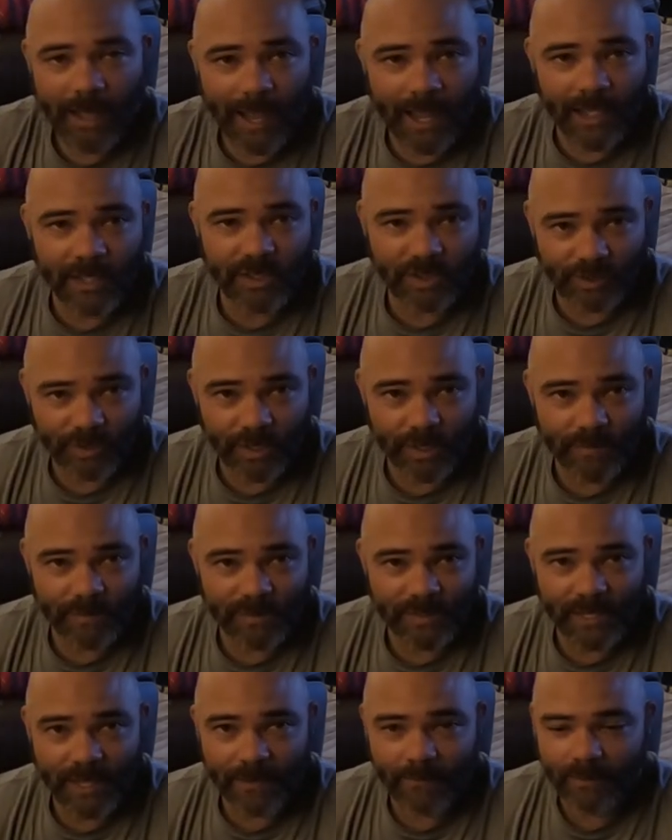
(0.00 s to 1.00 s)
ice cream
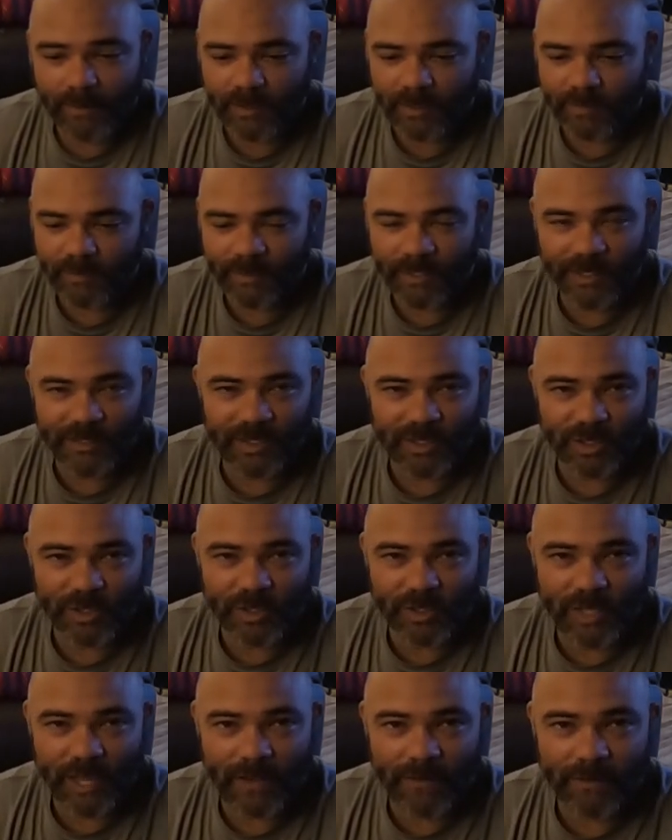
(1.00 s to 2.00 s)
sandwich because it
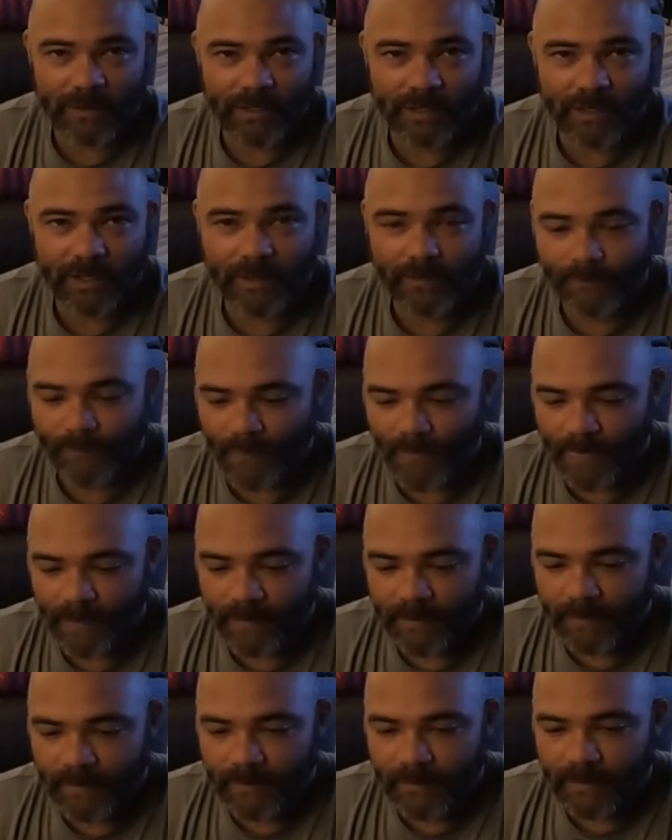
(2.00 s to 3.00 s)
just sounded good.
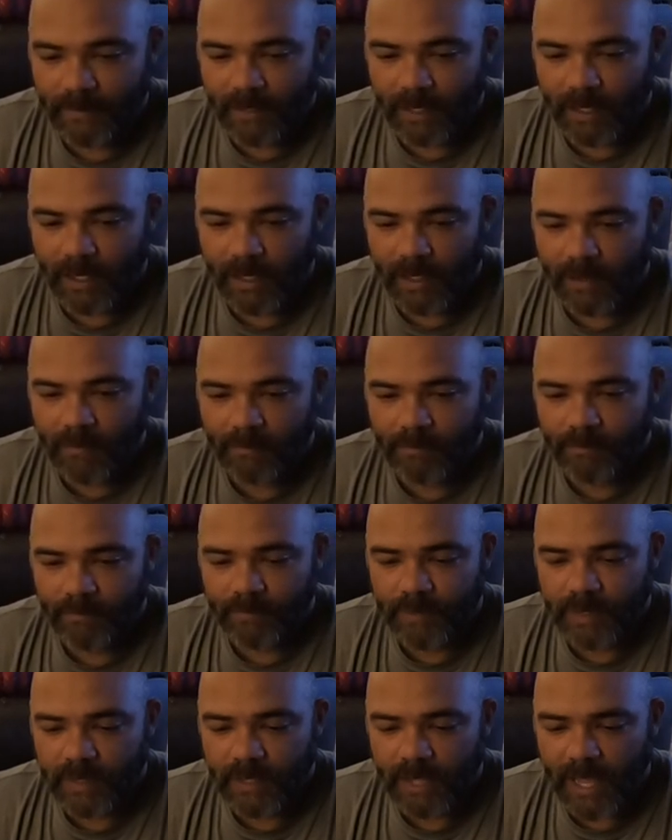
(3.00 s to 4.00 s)
And
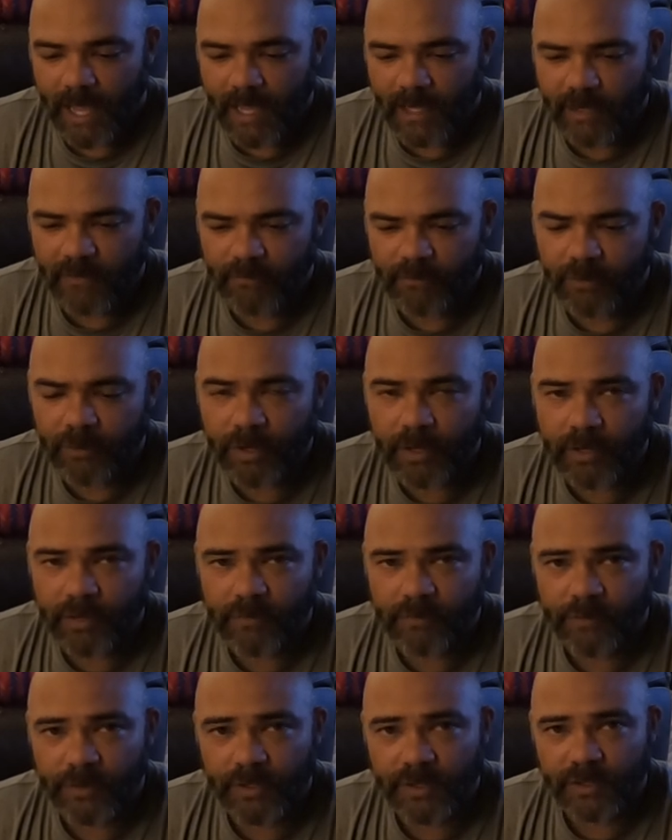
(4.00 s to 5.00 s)
if you're into
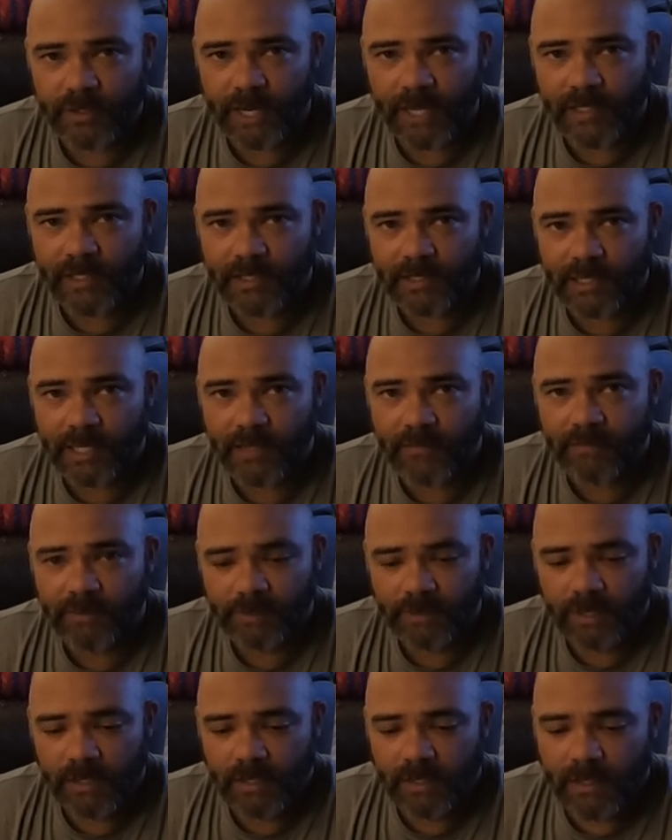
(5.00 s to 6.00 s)
freeze-dried
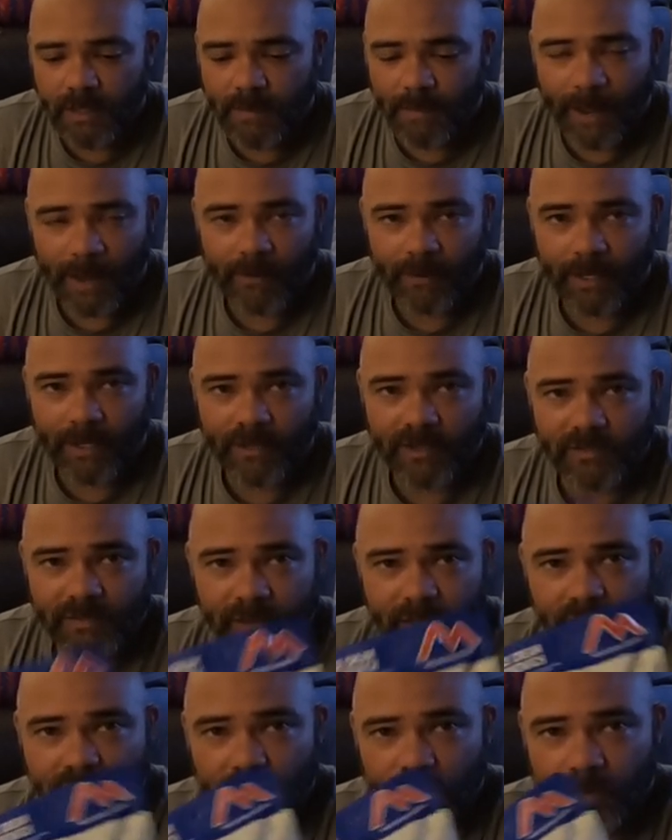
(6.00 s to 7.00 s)
stuff, Mountain House
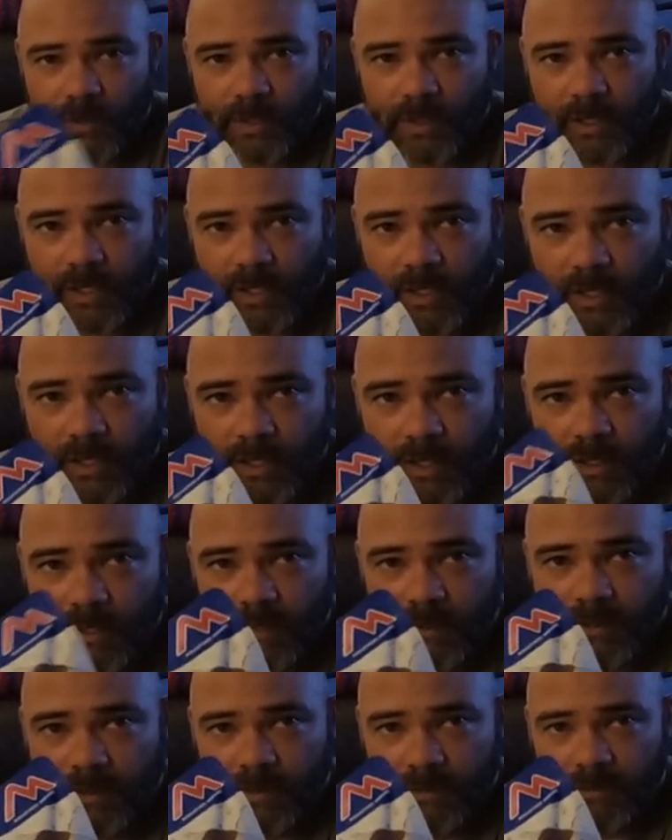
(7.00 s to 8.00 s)
makes a really good
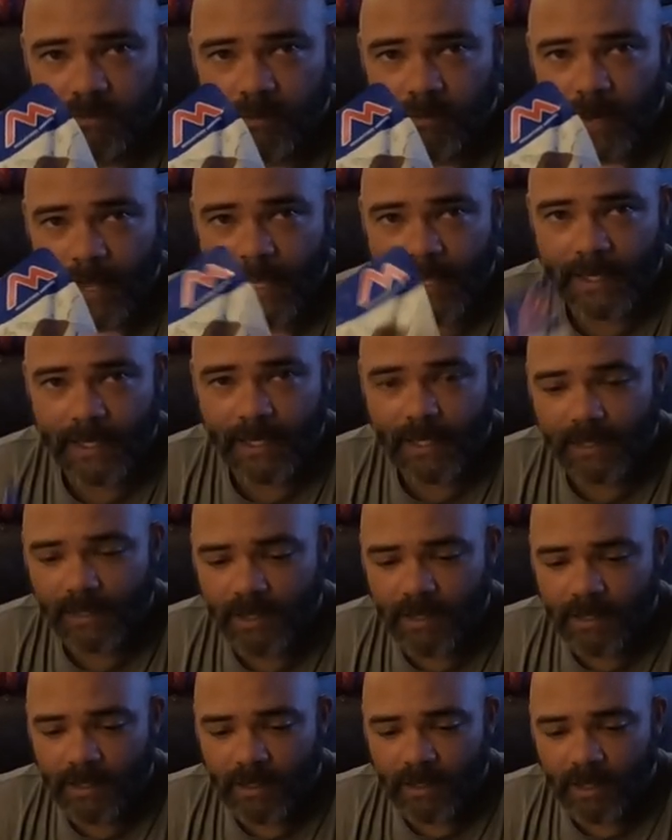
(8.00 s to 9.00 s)
variety
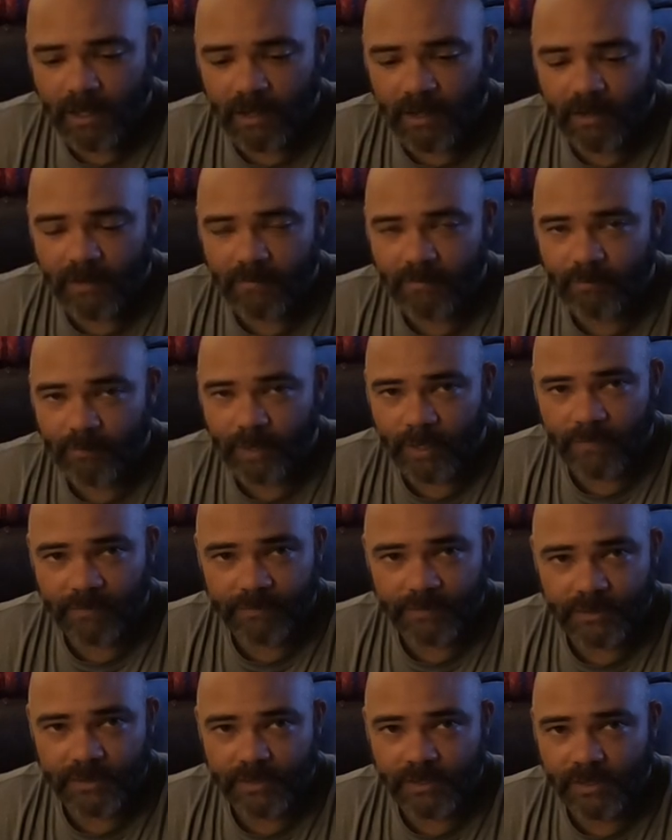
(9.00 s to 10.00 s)
of
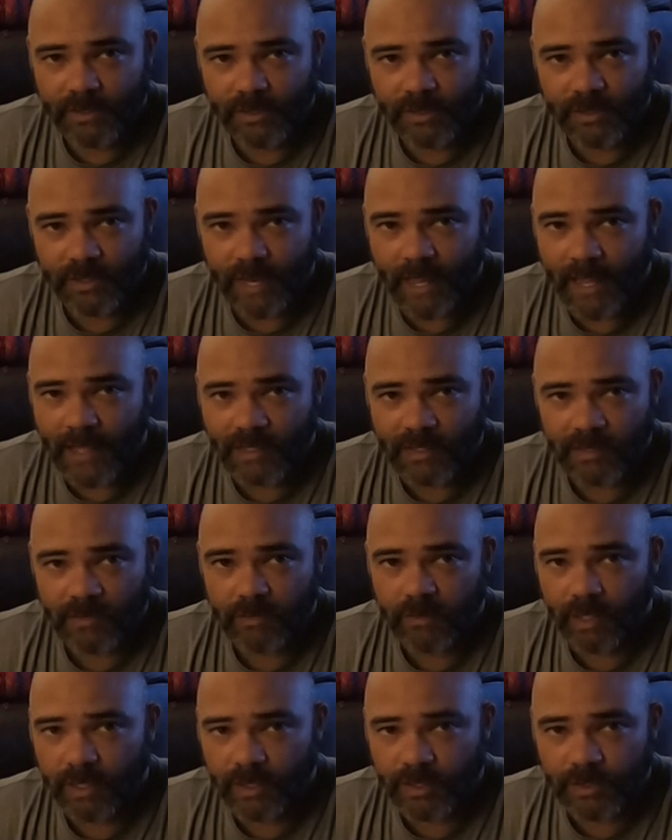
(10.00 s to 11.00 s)
breakfast, snacks,
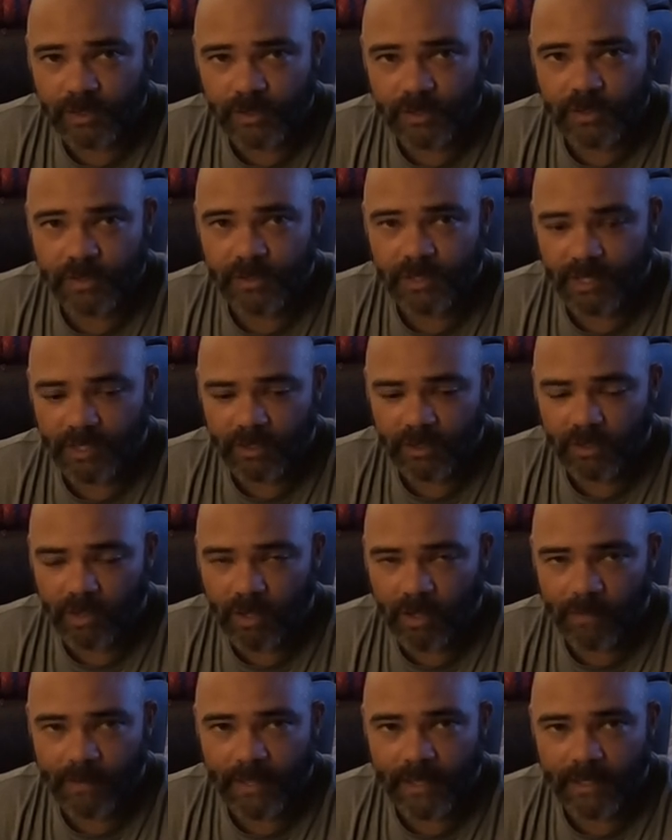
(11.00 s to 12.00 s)
lunches, dinner,
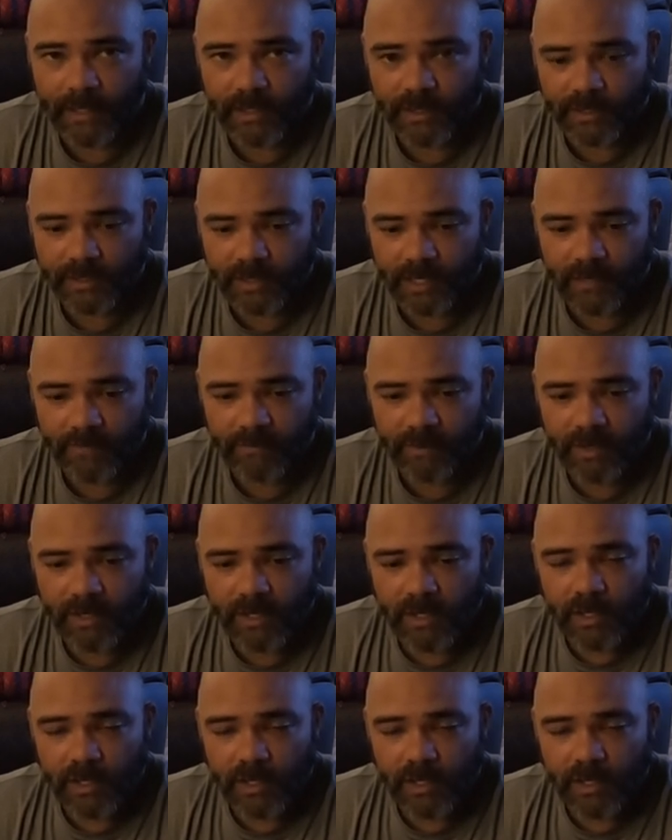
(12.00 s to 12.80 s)
all that good stuff.